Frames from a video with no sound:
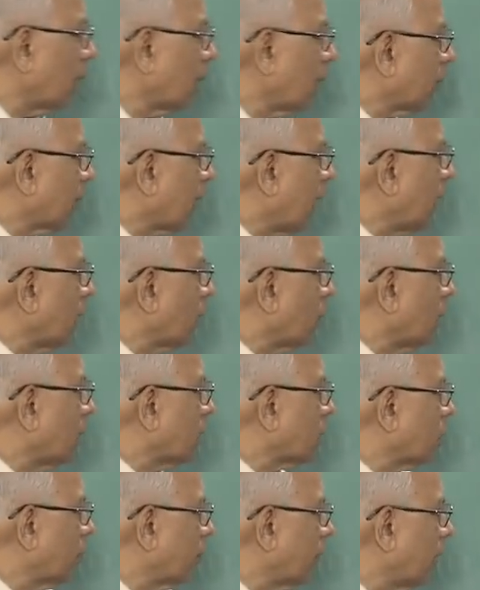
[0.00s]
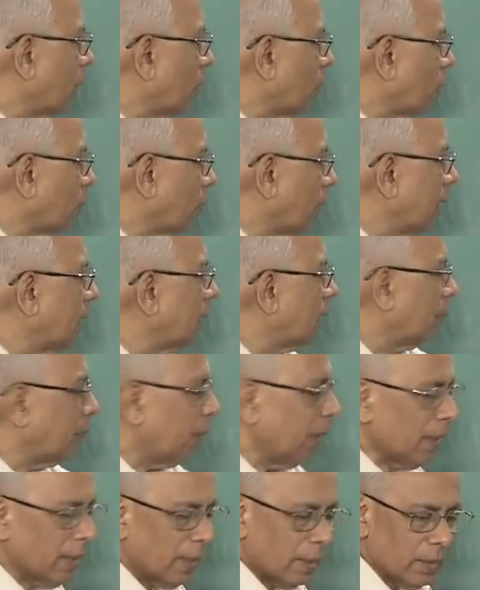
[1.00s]
bit of calculus to find out when the
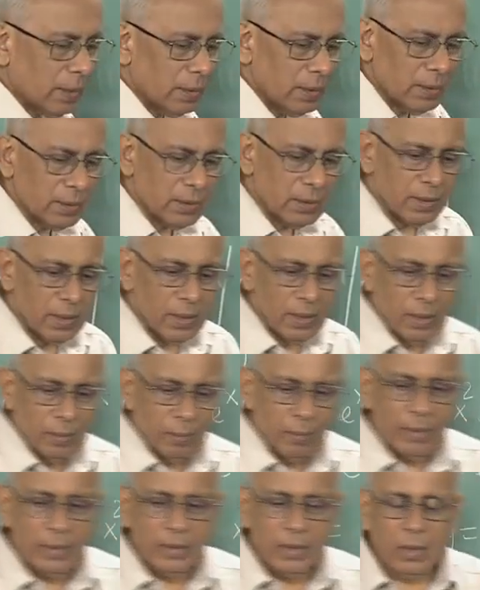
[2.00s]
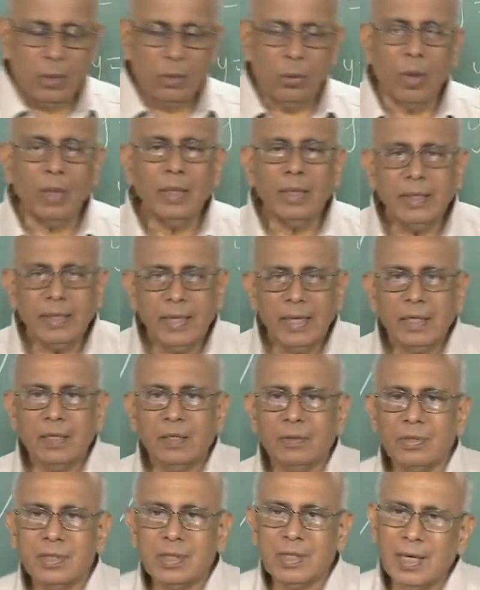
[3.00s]
peak occurs, but the
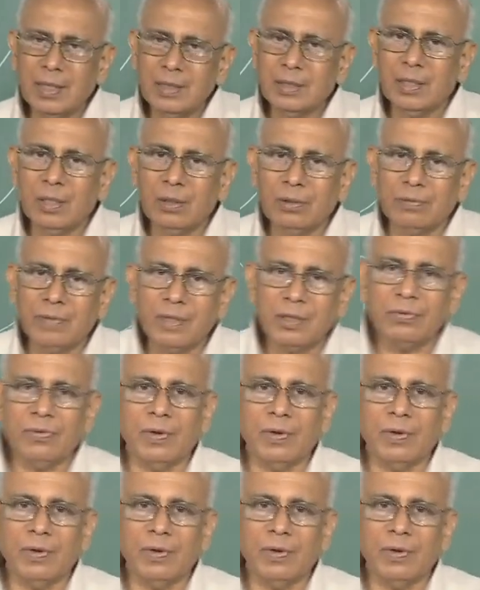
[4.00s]
qualitative structure of this